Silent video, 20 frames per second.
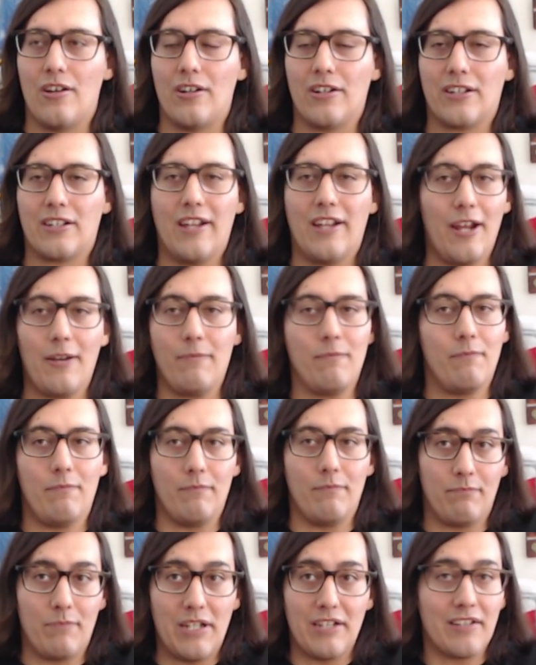can
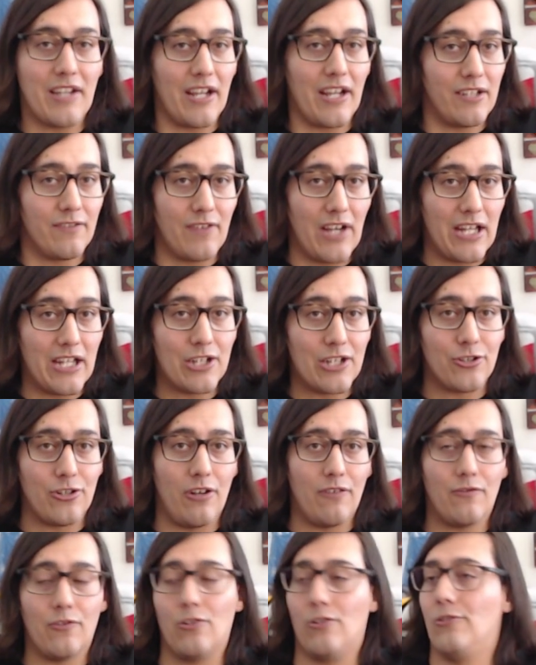be taken advantage
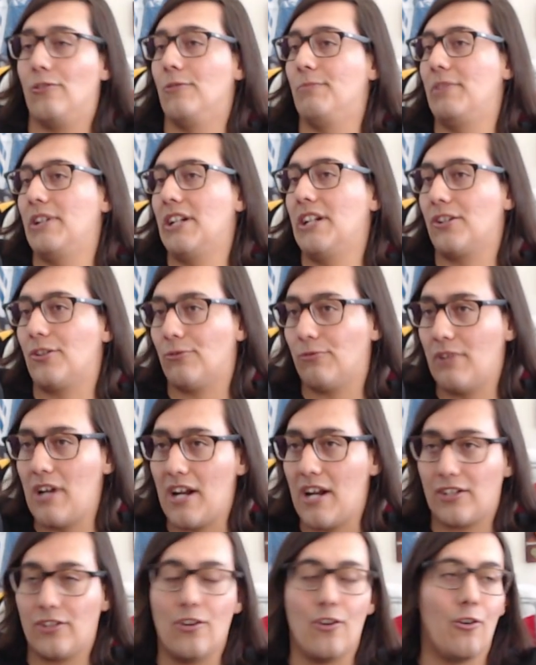of, or be
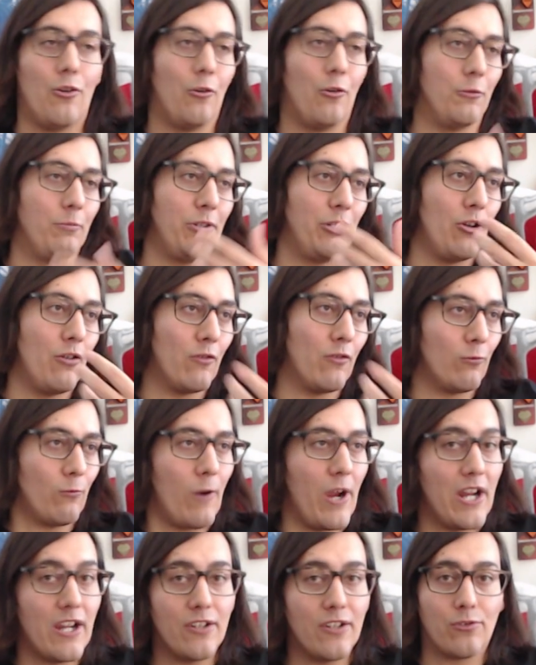incorrect, or be
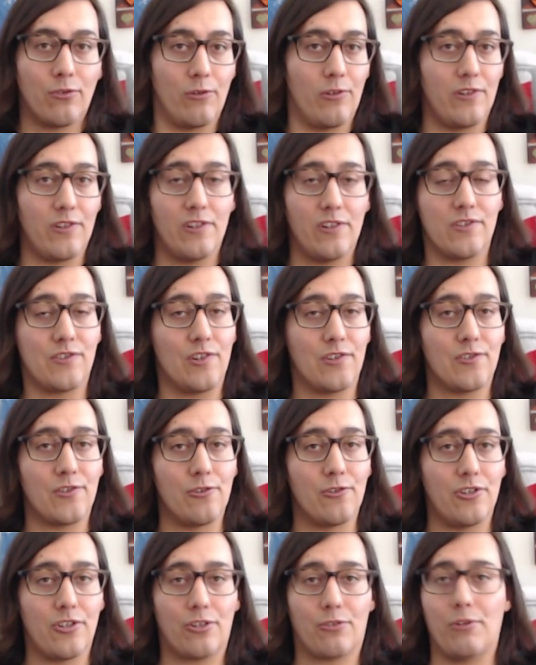overweighted toward to a
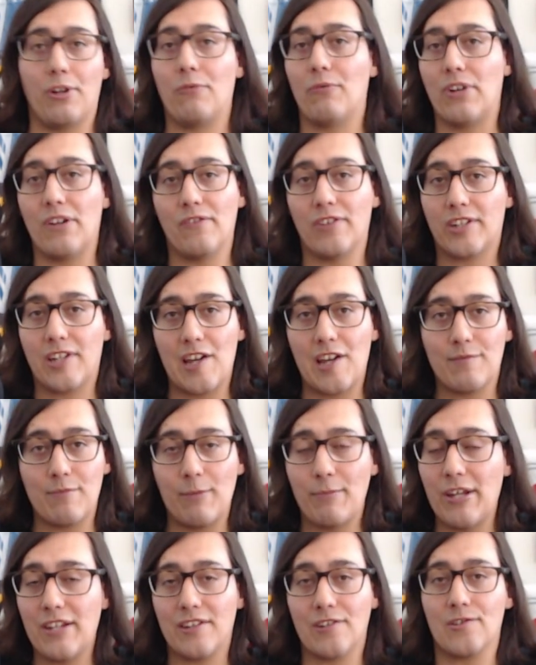certain degree, whatever the case may
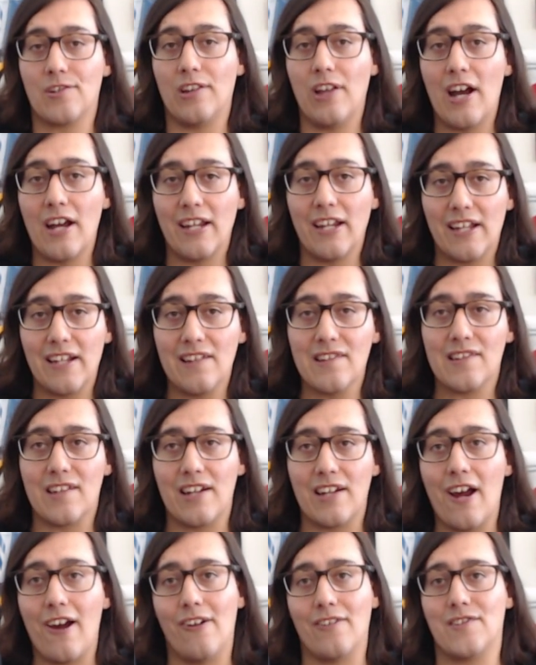be. There's a lot of ins and
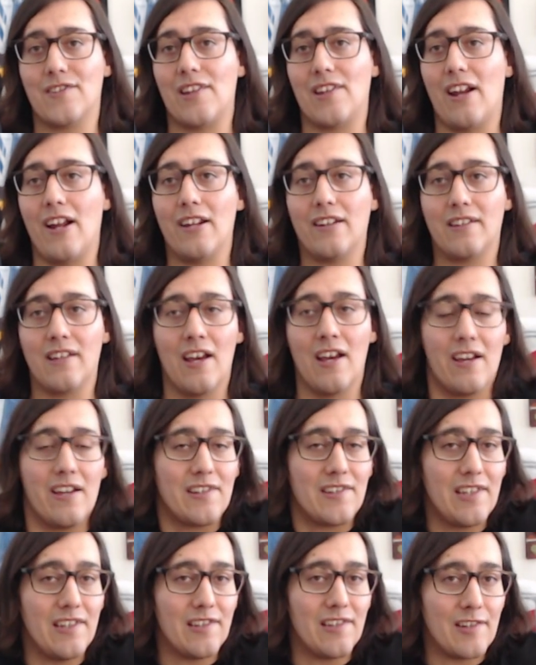outs that I
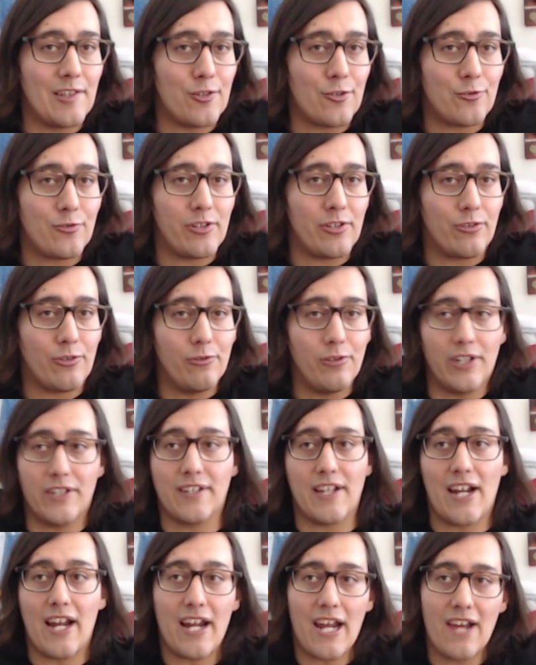see this industry doing
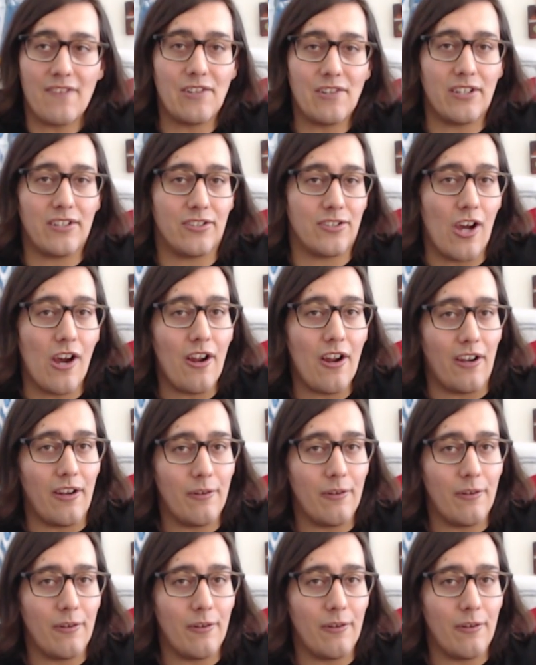that I haven't done.